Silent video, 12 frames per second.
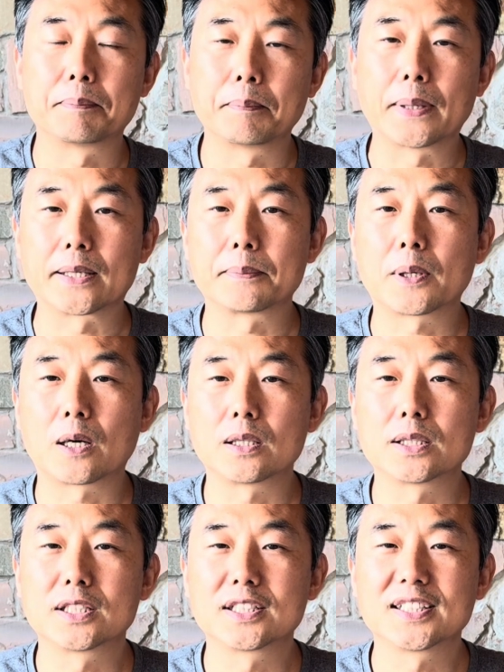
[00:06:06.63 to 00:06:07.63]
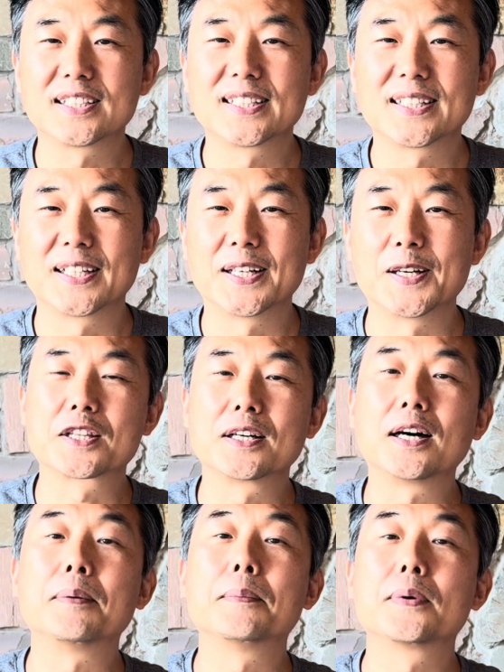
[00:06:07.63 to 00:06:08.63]
the bad part,
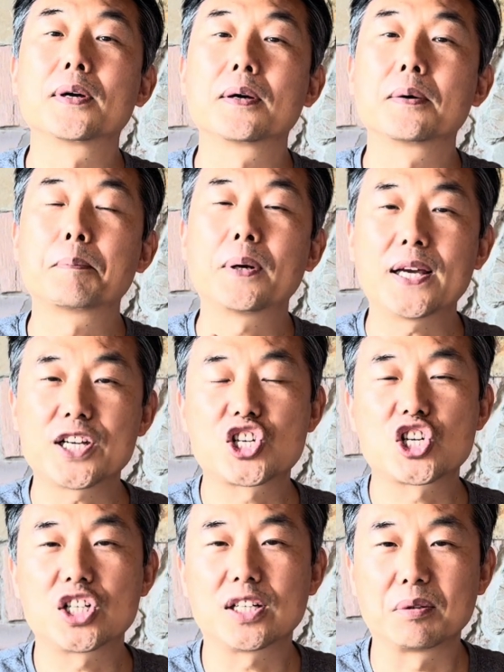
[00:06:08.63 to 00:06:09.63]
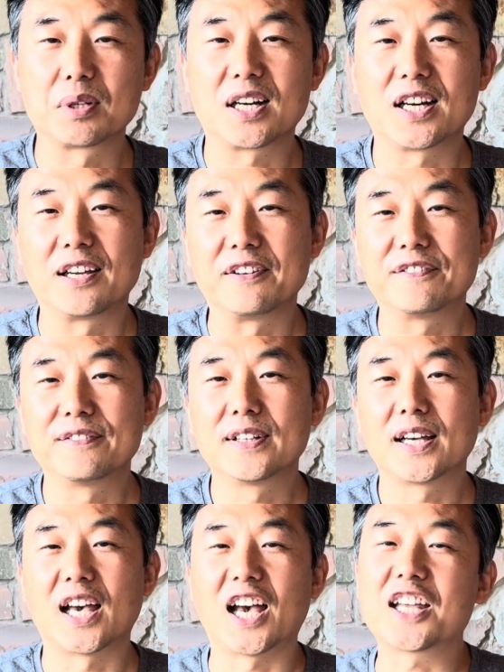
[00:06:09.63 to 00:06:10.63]
the pleasure of life
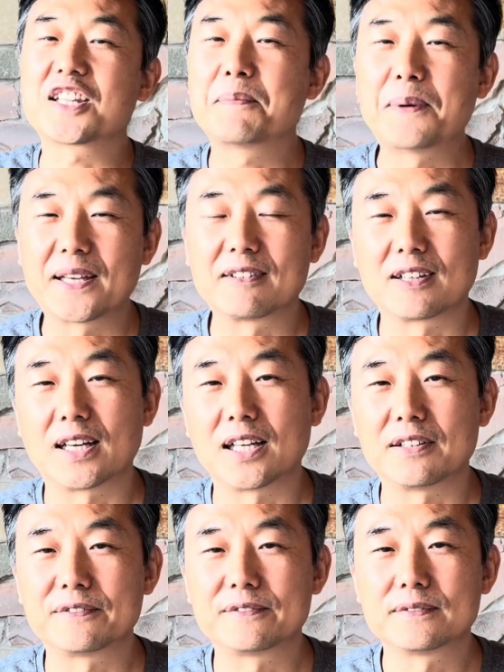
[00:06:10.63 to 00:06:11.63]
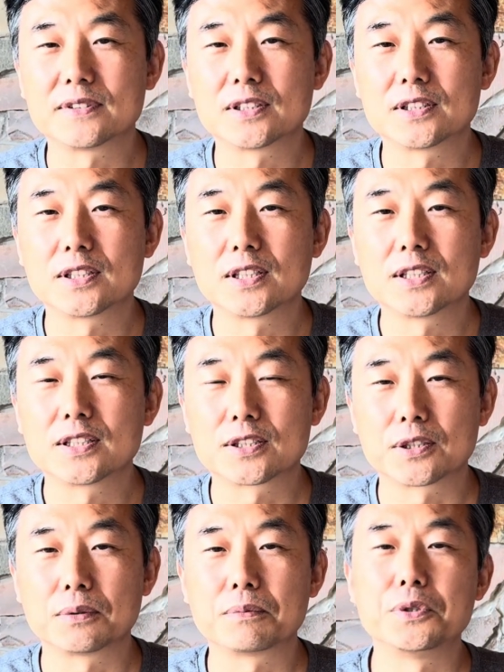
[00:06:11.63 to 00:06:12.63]
and the pain of life.
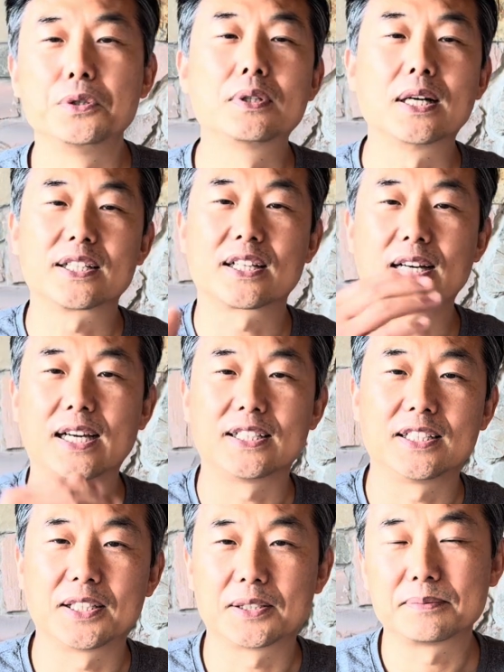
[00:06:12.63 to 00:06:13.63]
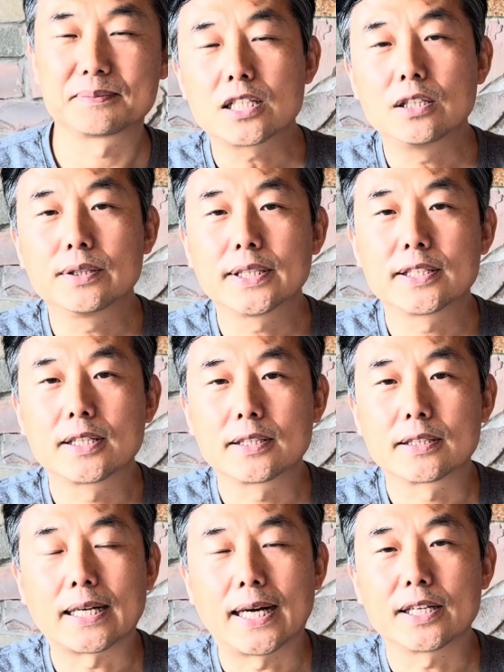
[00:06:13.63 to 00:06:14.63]
So you got the idea. Let's look at the
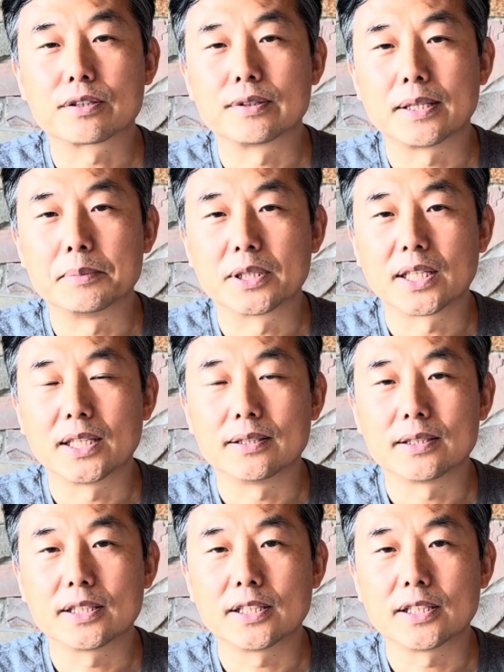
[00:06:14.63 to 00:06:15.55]
diagram again.